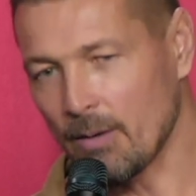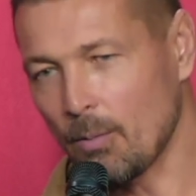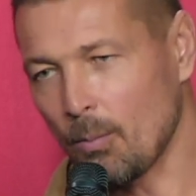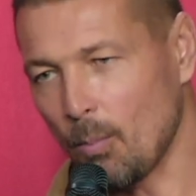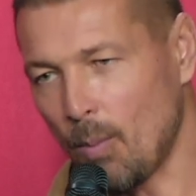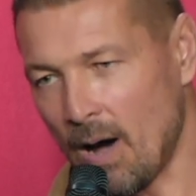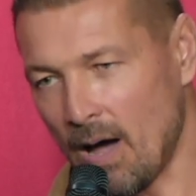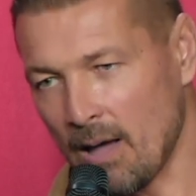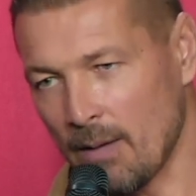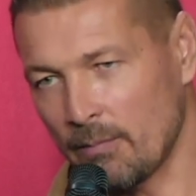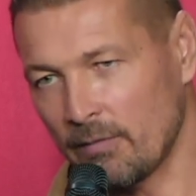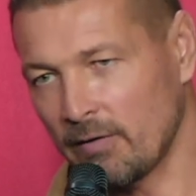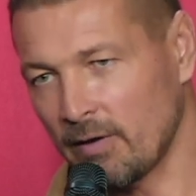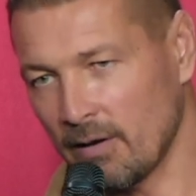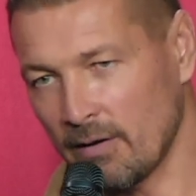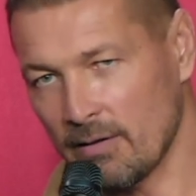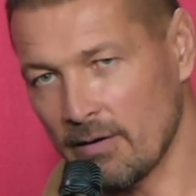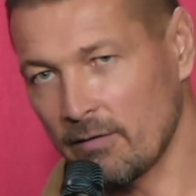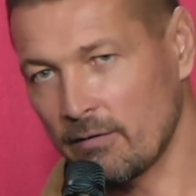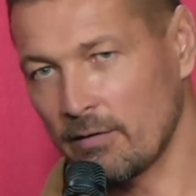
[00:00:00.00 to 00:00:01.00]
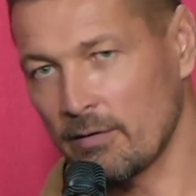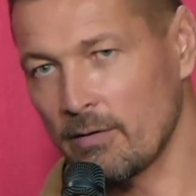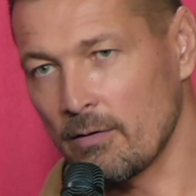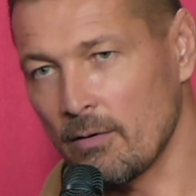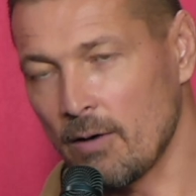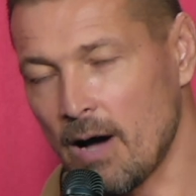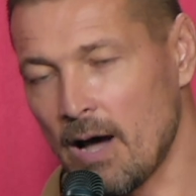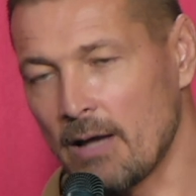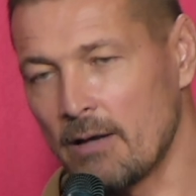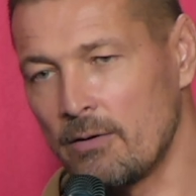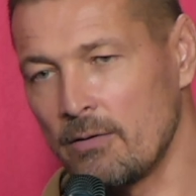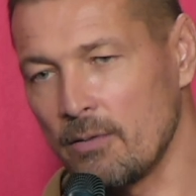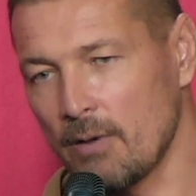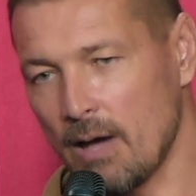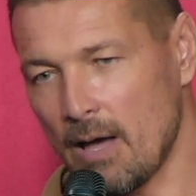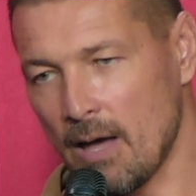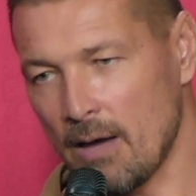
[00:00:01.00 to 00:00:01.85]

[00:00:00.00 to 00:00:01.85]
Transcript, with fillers: why I'm saying this, you know, I do